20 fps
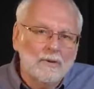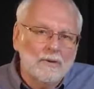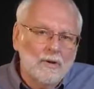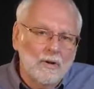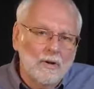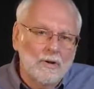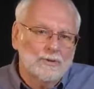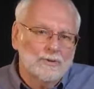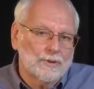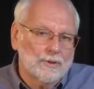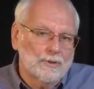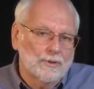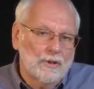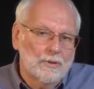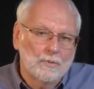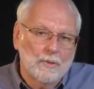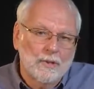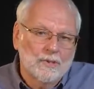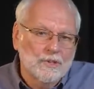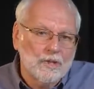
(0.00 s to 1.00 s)
culture
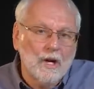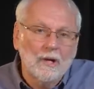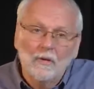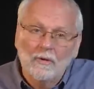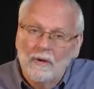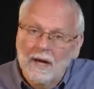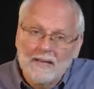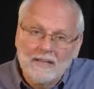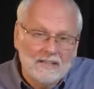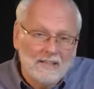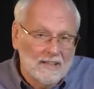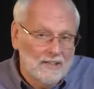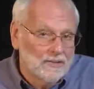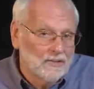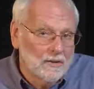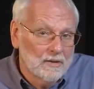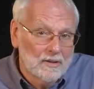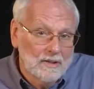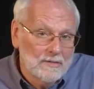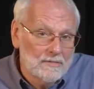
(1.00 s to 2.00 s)
in which our grandkids
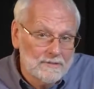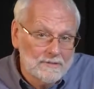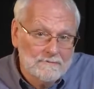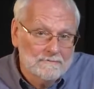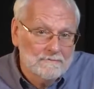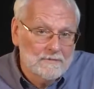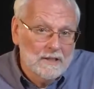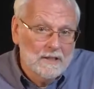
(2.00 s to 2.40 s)
are living.